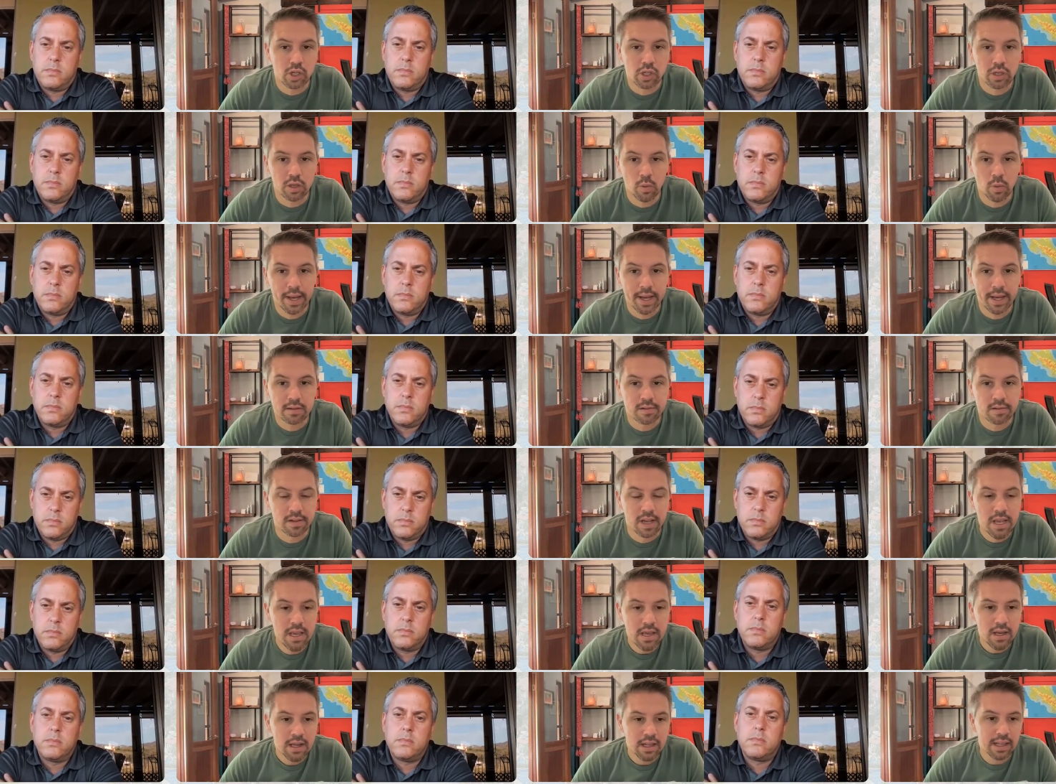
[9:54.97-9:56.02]
Speaker 1: in the US?"
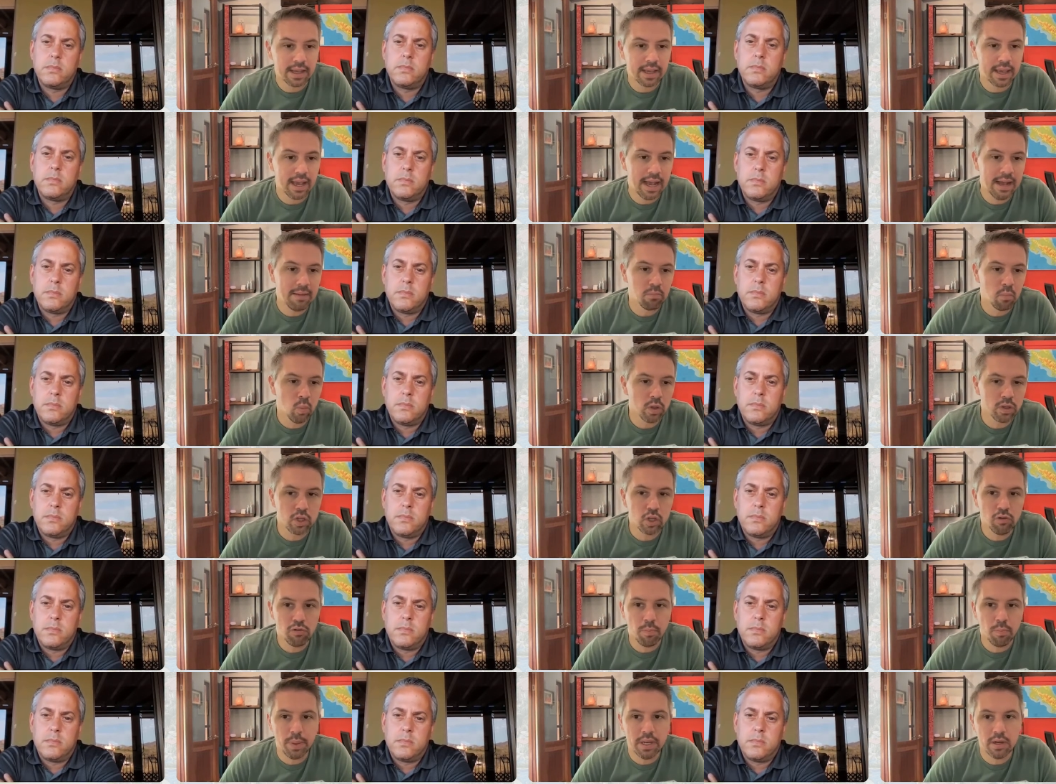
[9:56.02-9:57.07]
Like, uh, what's
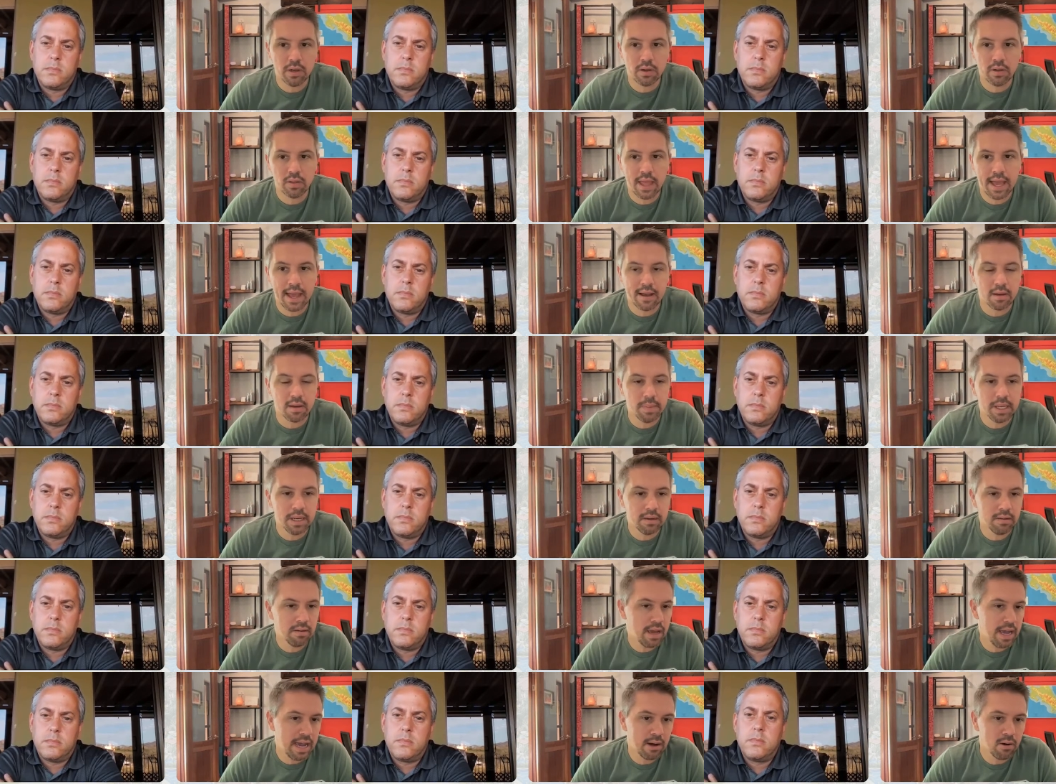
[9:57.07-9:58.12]
your opinion on that? I
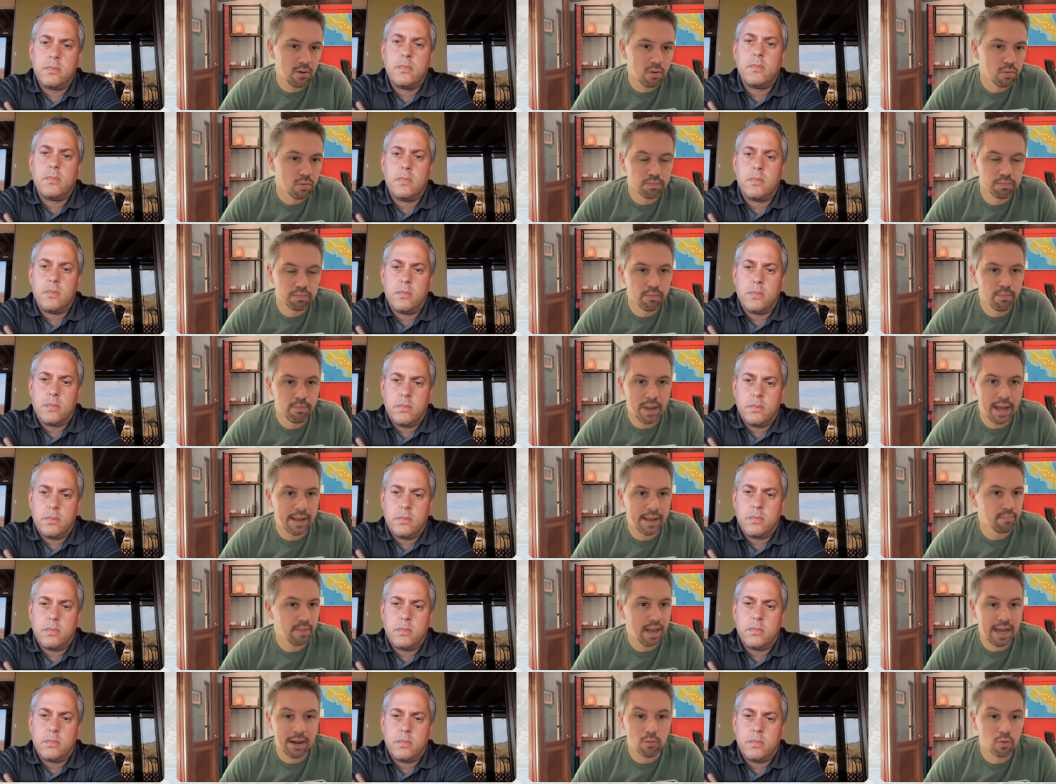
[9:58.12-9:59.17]
mean, how uh,
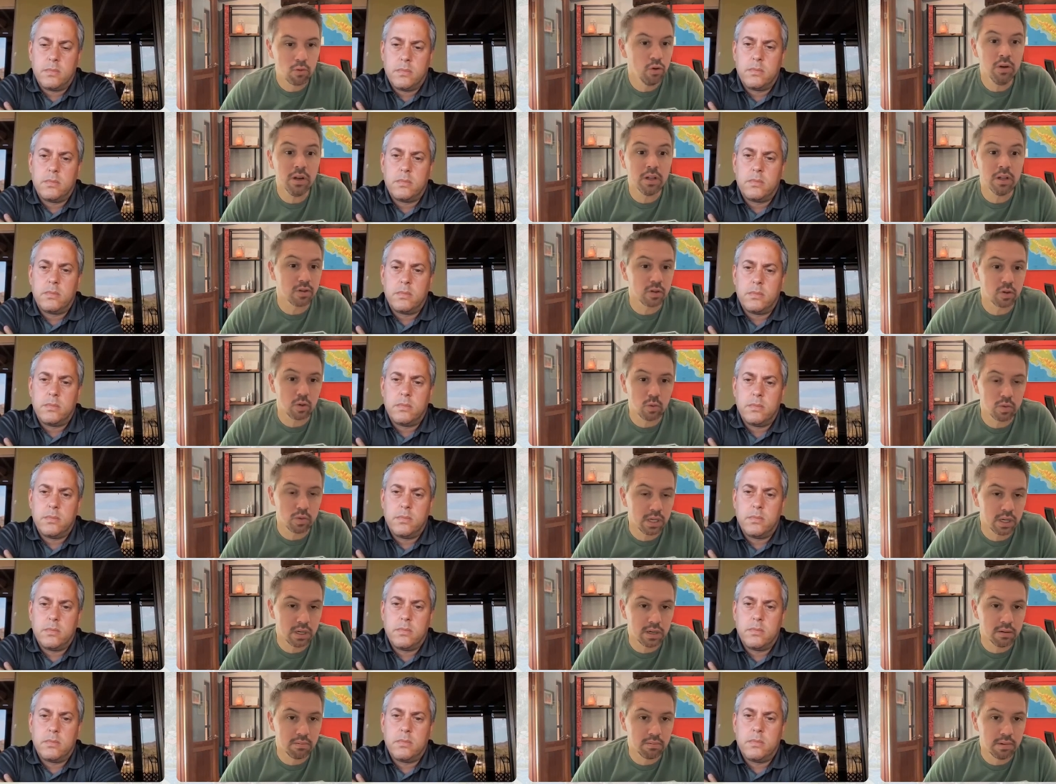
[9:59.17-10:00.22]
how good are the schools
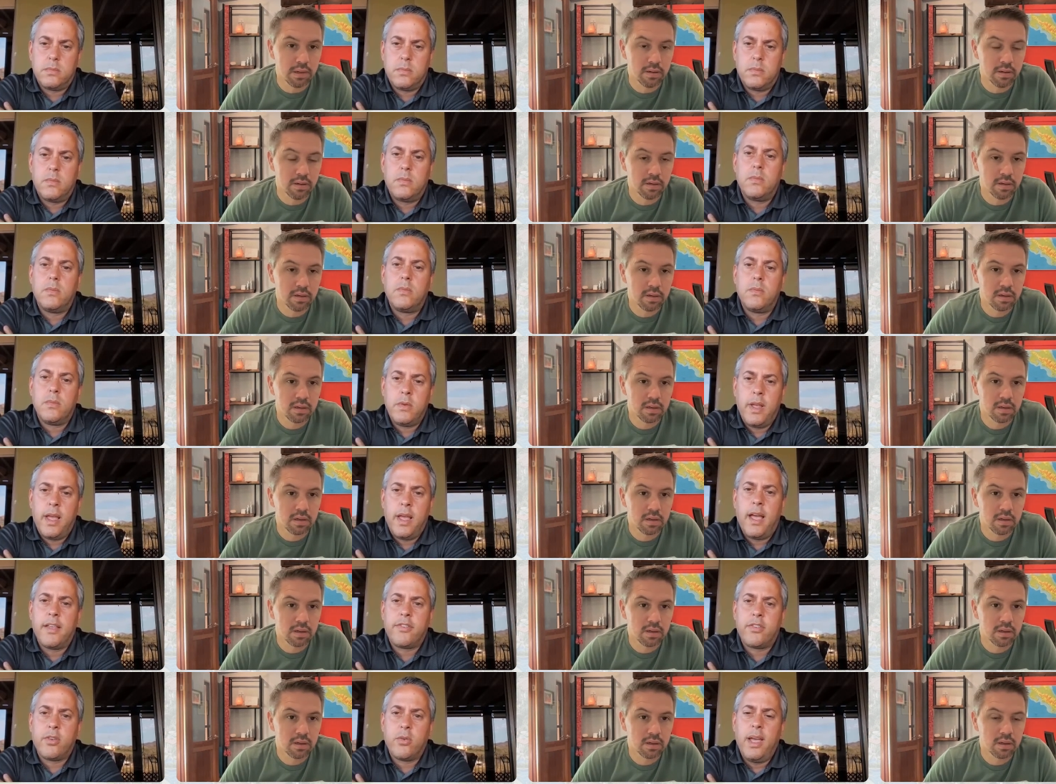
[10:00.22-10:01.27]
here?
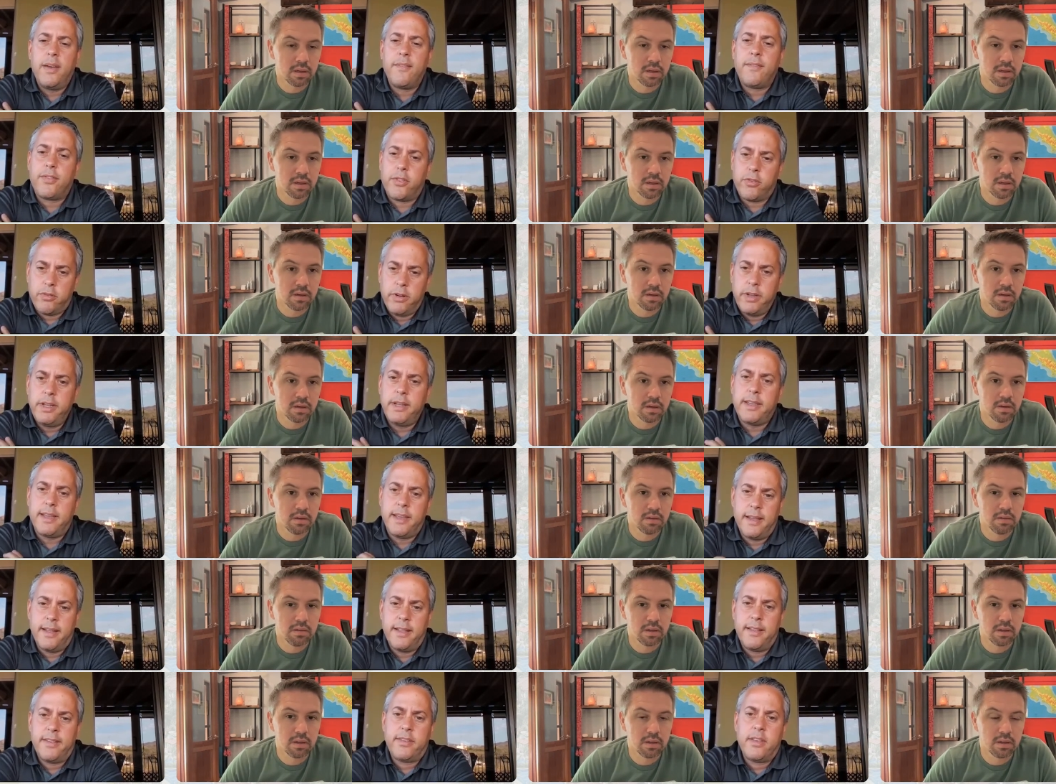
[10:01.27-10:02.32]
Speaker 2: Yeah, so we have 3
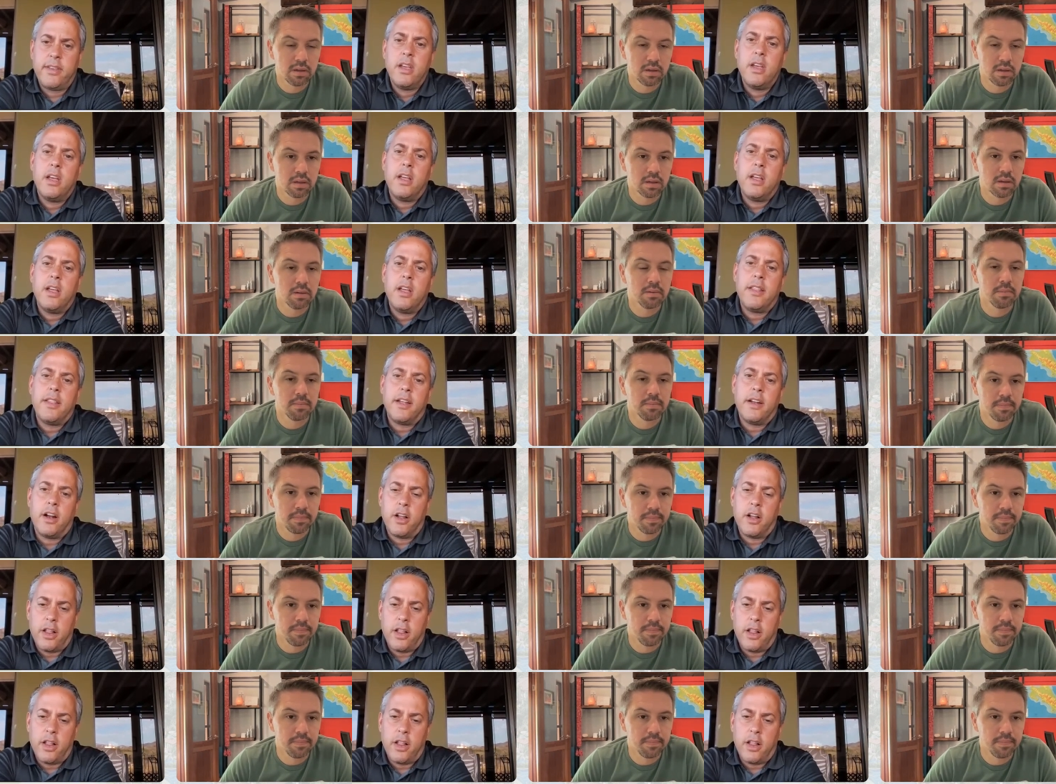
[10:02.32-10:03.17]
kids that are